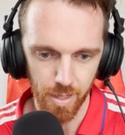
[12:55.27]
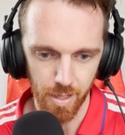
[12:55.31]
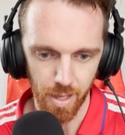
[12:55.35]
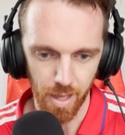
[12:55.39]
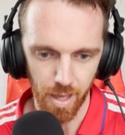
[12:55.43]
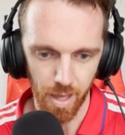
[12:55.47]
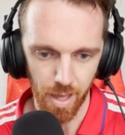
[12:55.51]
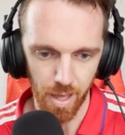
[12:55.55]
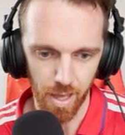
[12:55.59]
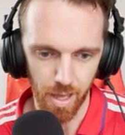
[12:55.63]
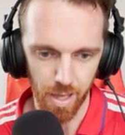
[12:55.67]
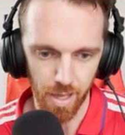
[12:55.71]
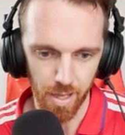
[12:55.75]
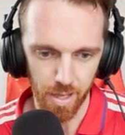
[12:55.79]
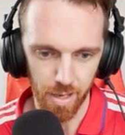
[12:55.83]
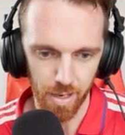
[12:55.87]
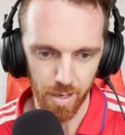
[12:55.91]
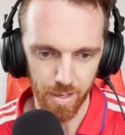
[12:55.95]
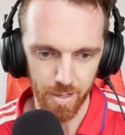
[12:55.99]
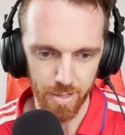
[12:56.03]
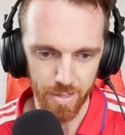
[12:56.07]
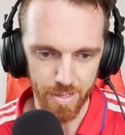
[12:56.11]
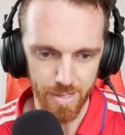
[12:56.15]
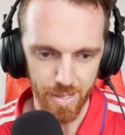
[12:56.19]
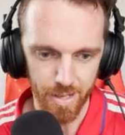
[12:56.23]

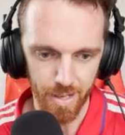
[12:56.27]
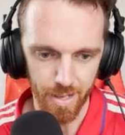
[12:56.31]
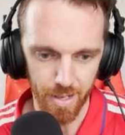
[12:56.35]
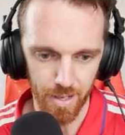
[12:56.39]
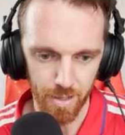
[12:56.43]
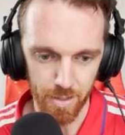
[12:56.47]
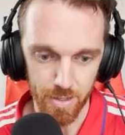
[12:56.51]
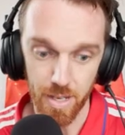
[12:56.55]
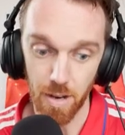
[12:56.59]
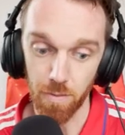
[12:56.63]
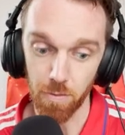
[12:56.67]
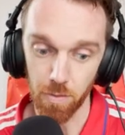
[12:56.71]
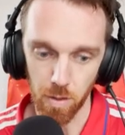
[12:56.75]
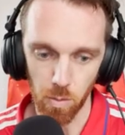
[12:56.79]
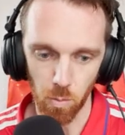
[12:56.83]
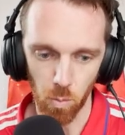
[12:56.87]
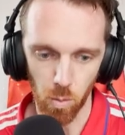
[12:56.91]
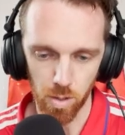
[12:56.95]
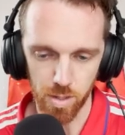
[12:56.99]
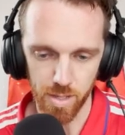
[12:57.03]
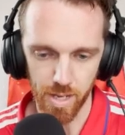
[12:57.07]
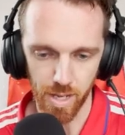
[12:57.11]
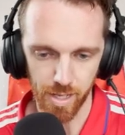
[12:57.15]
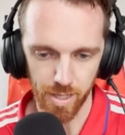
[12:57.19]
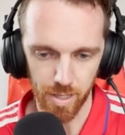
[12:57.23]
and definitely
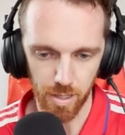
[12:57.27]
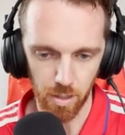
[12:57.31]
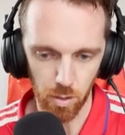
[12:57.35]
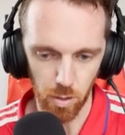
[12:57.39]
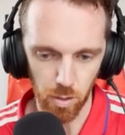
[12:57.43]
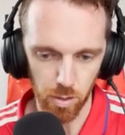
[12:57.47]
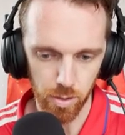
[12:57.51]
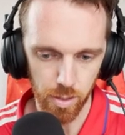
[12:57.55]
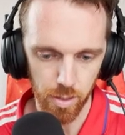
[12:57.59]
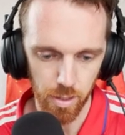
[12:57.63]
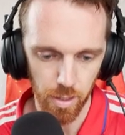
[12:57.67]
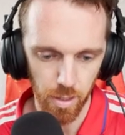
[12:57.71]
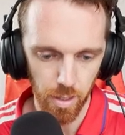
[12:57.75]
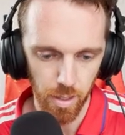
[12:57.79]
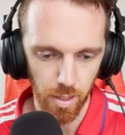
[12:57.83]
worth taking a look.